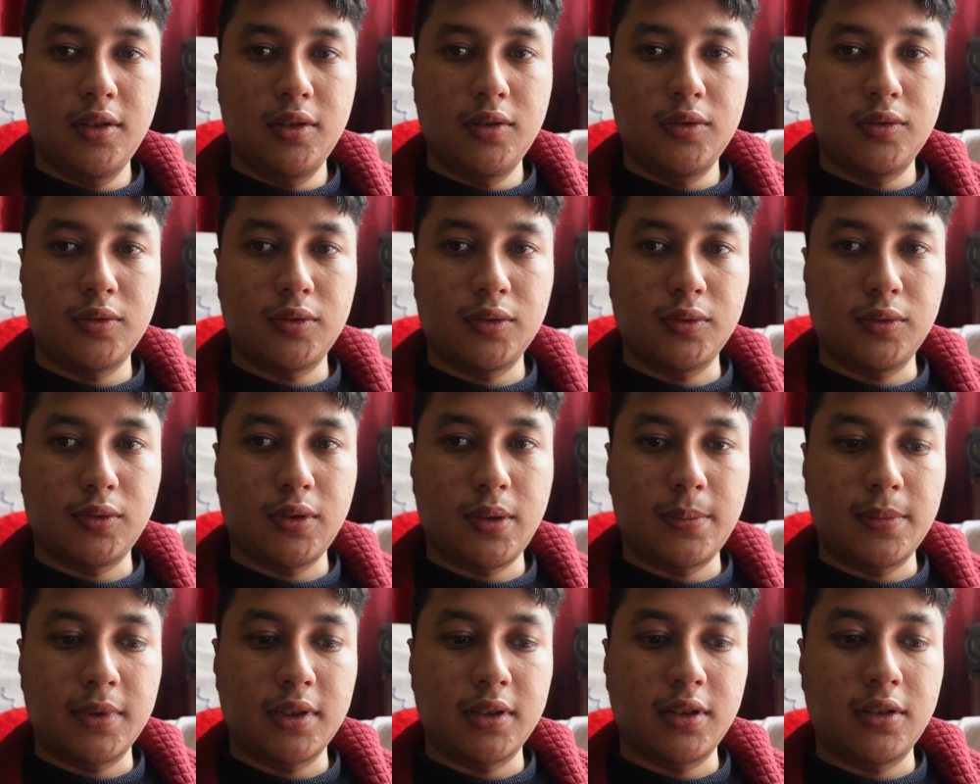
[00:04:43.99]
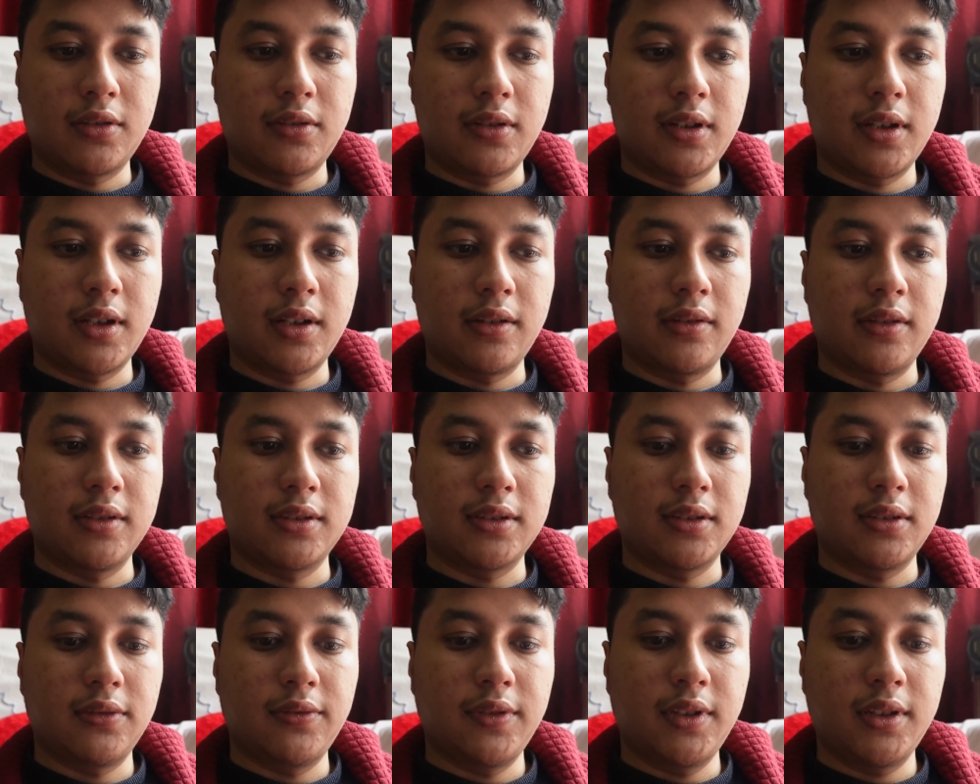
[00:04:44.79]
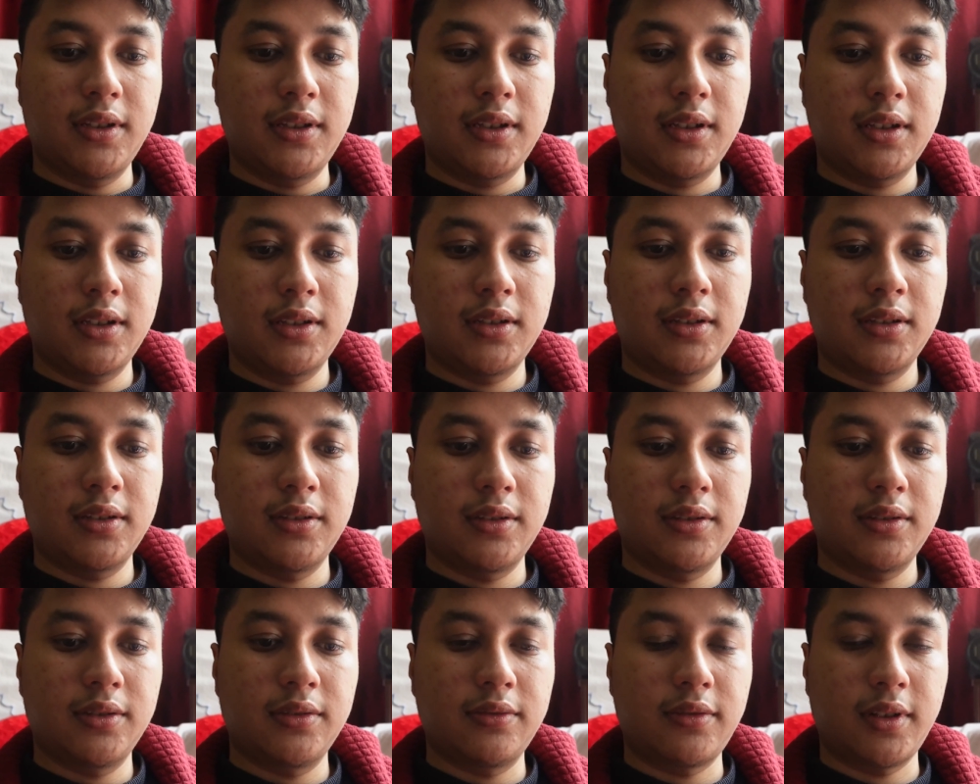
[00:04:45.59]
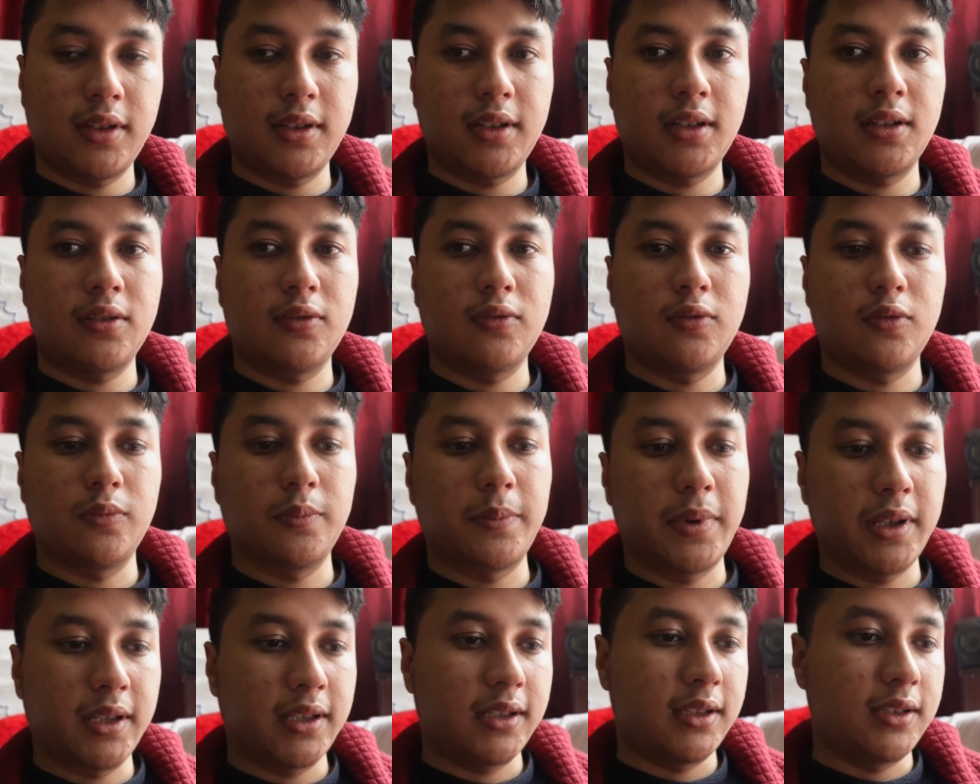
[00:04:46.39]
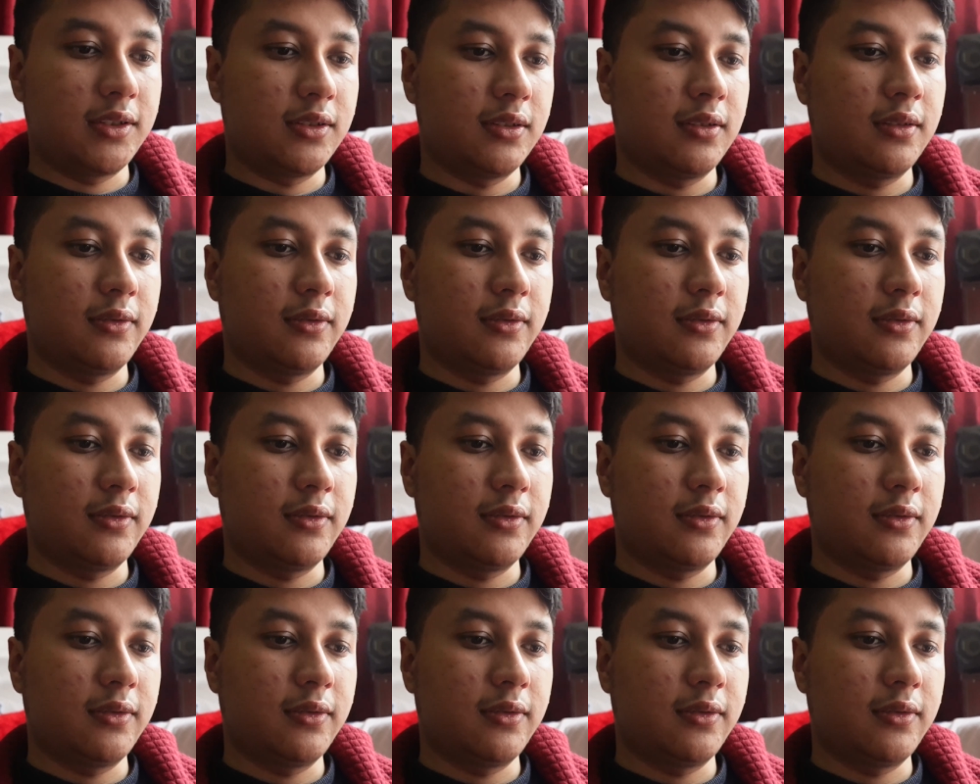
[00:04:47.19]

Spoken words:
So I'm gonna try resolve it right now by